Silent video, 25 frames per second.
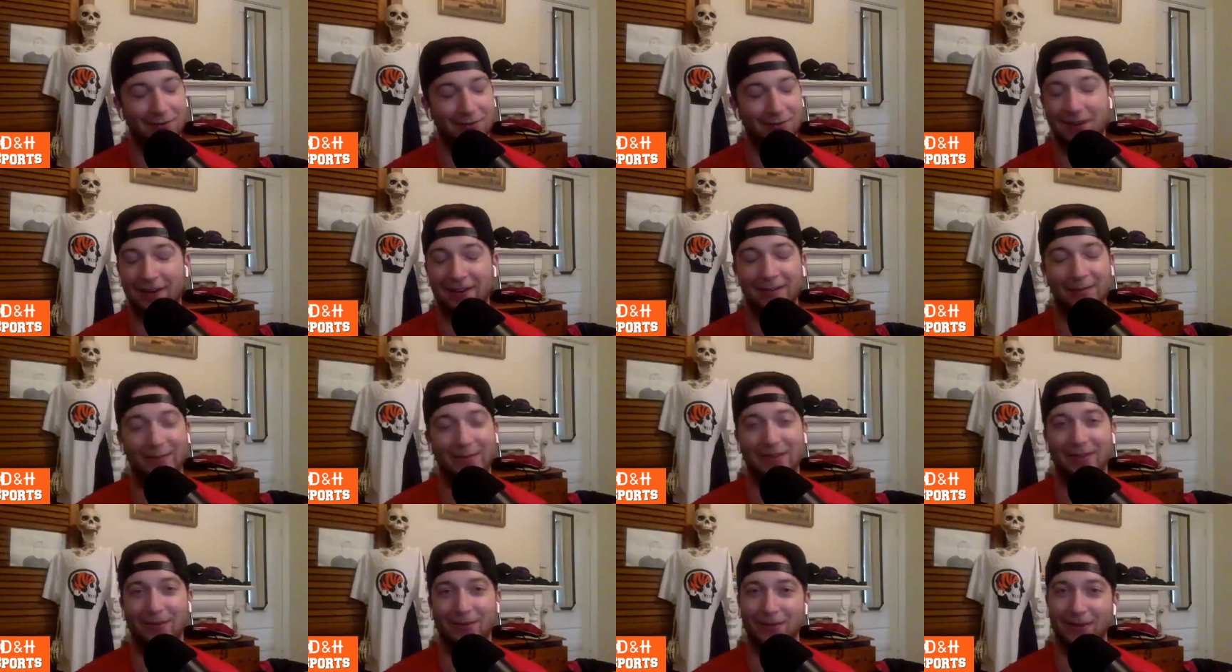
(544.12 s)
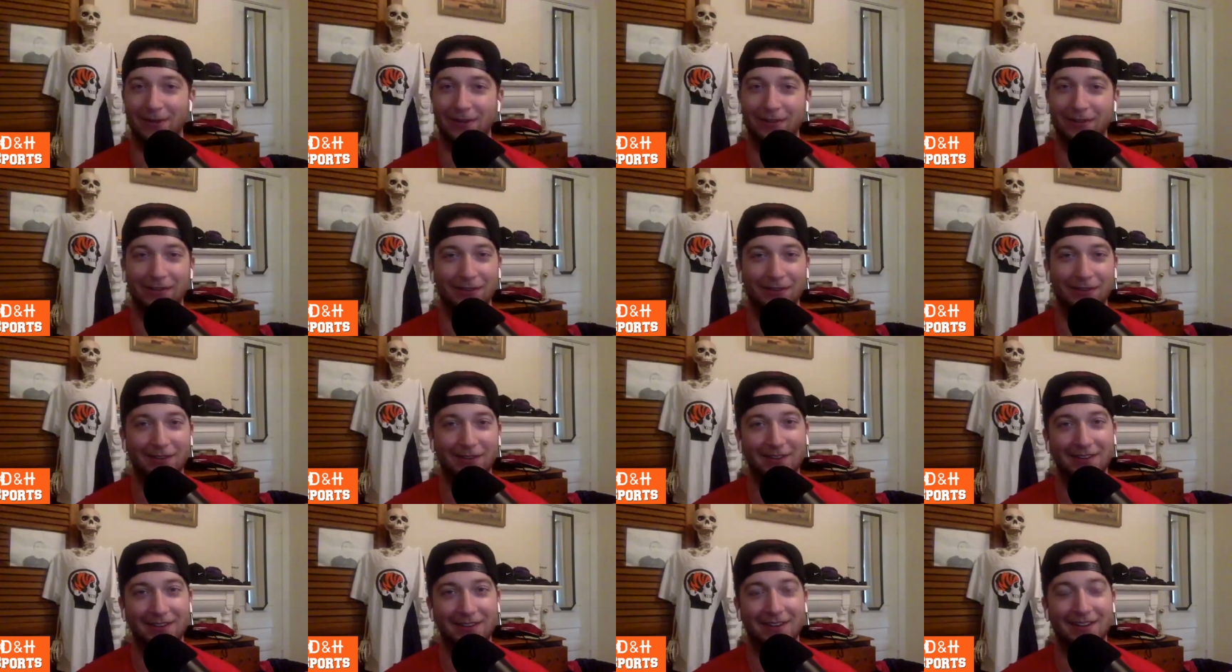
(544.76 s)
not have made the
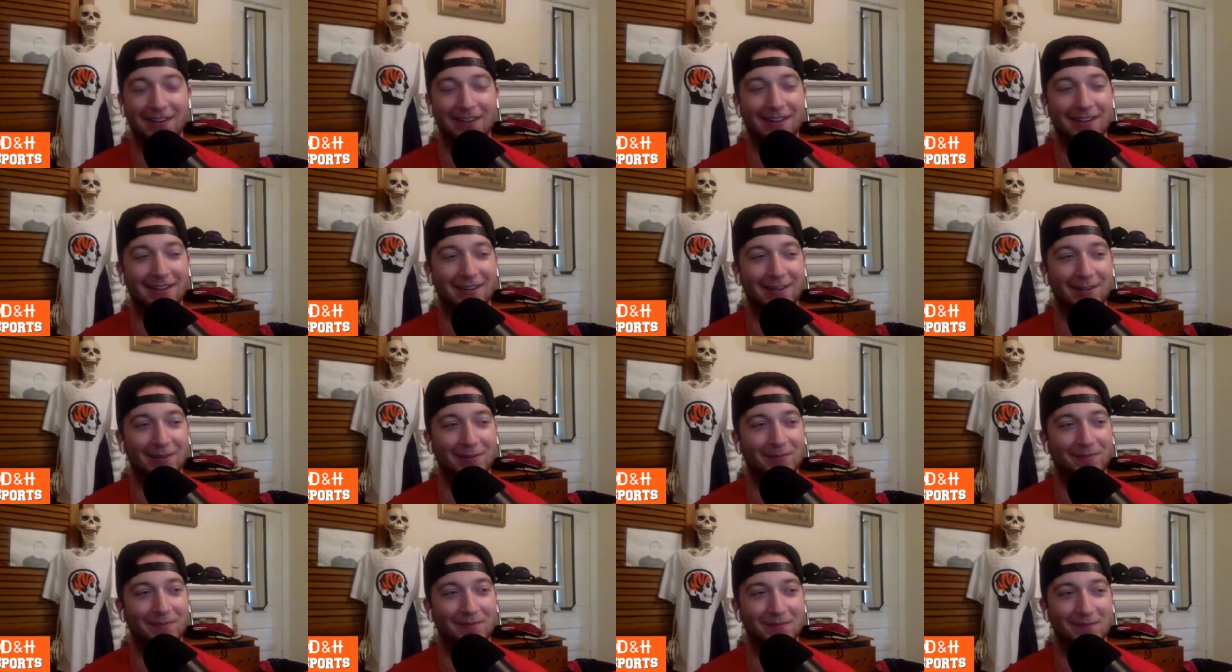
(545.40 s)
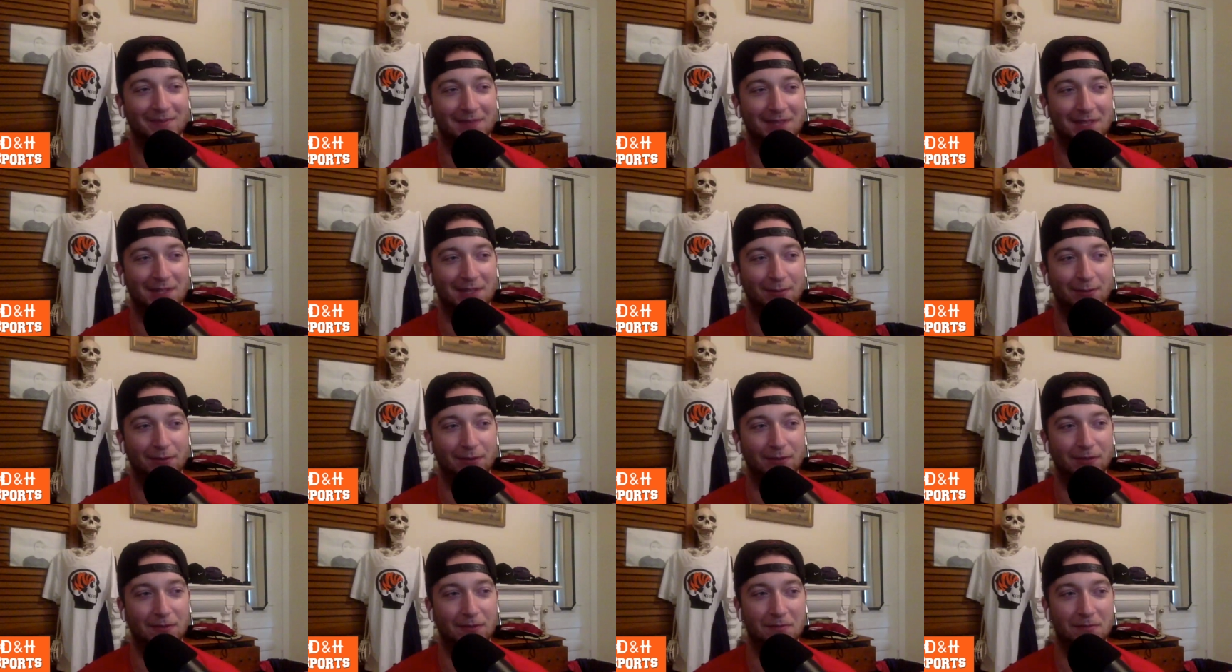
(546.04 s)
roster. Um, he
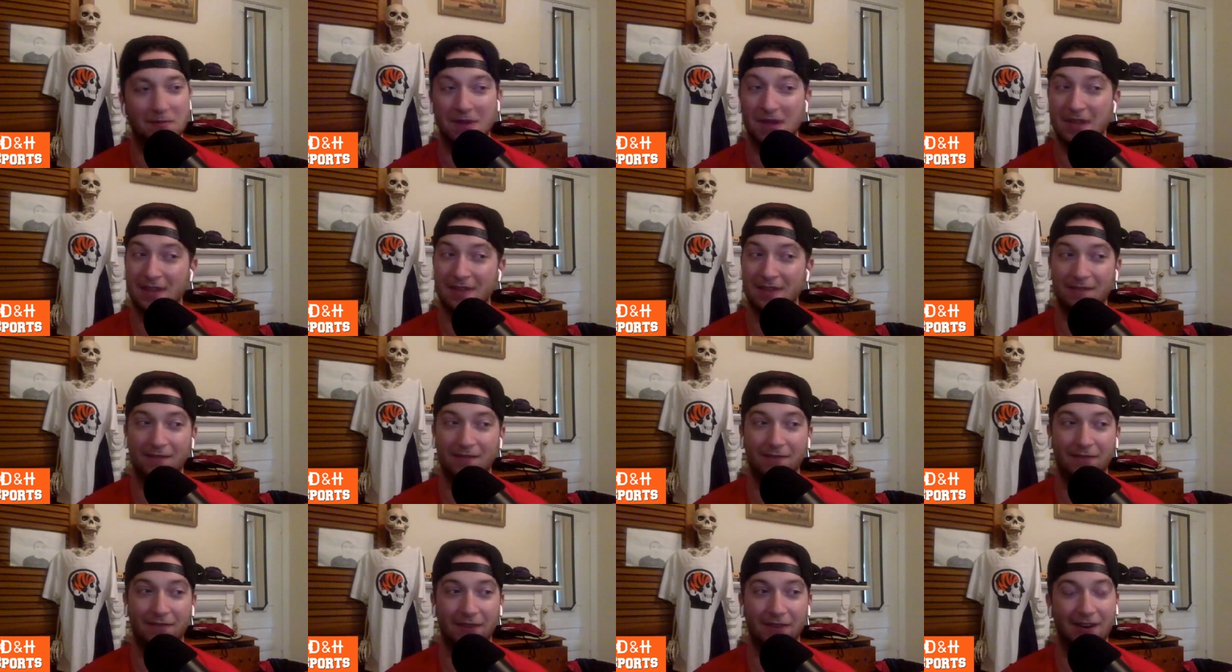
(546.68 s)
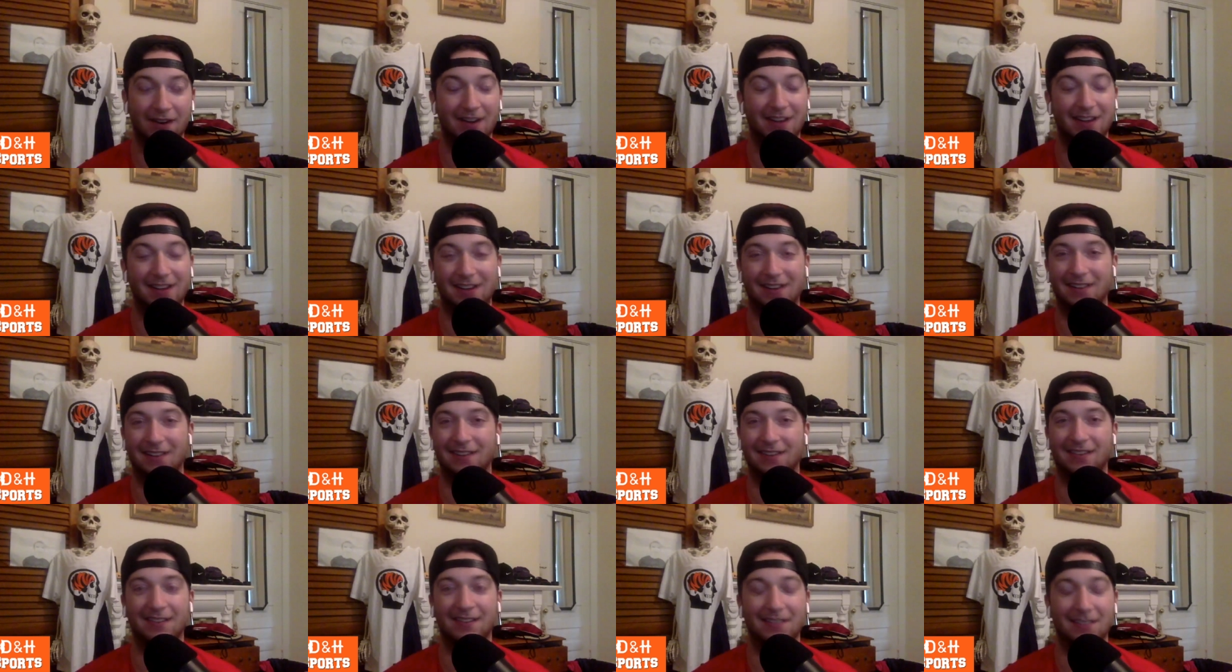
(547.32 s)
was very
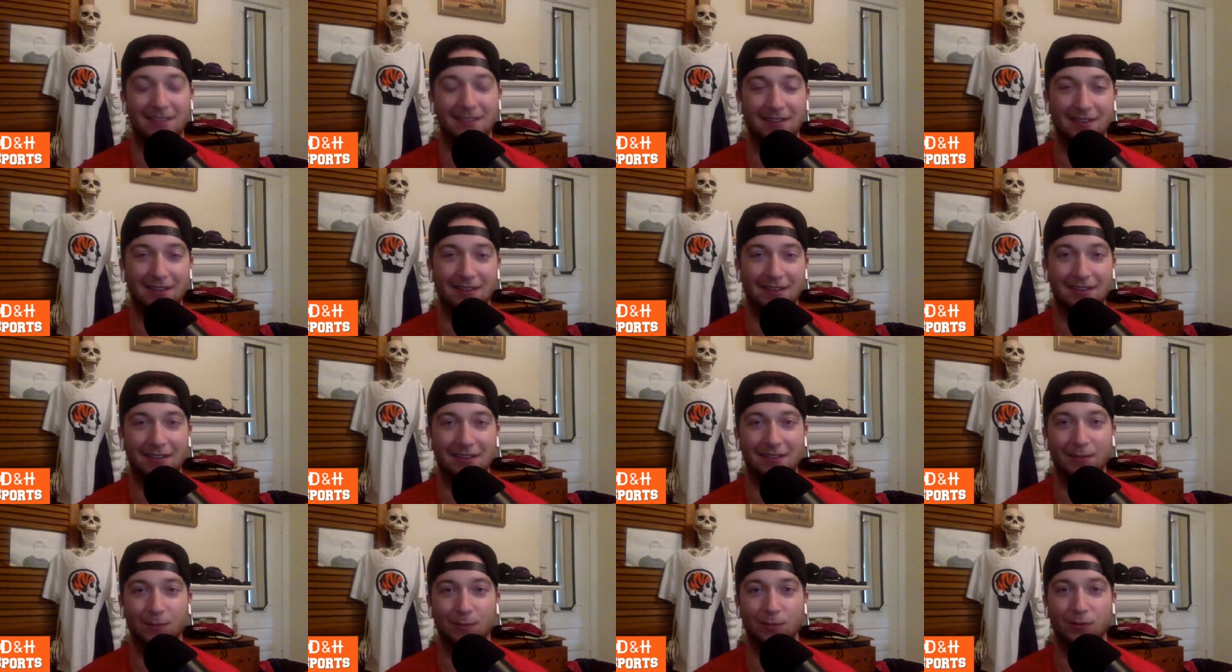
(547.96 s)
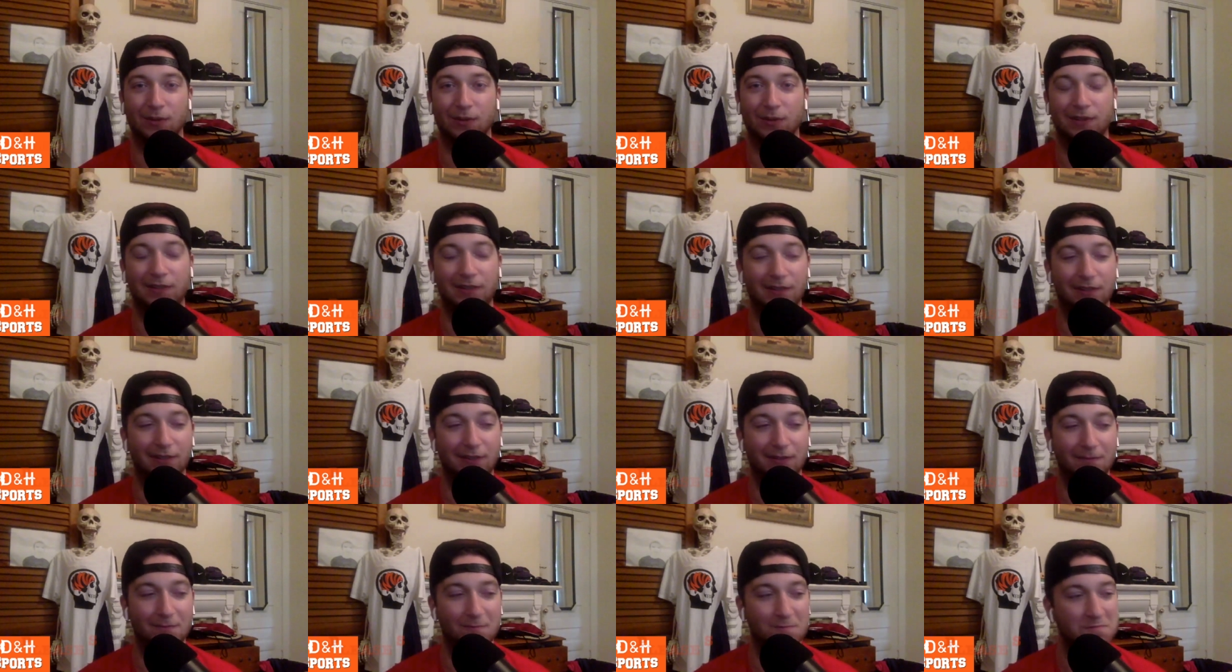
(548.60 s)
inconsistent in the
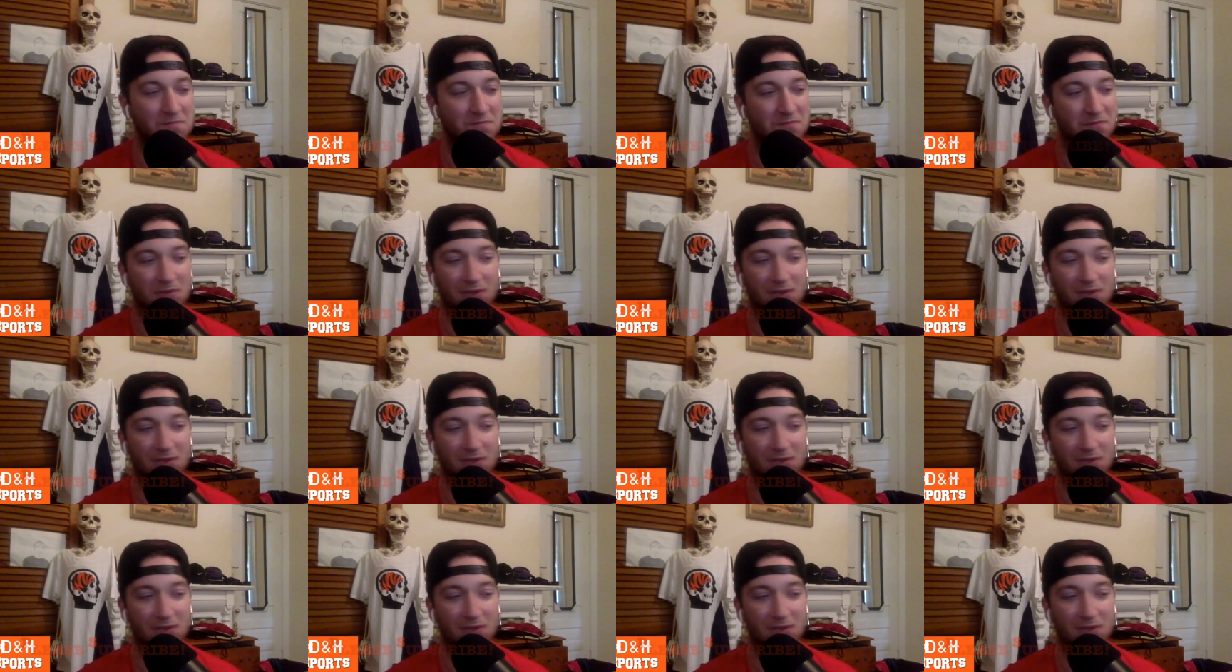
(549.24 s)
preseason.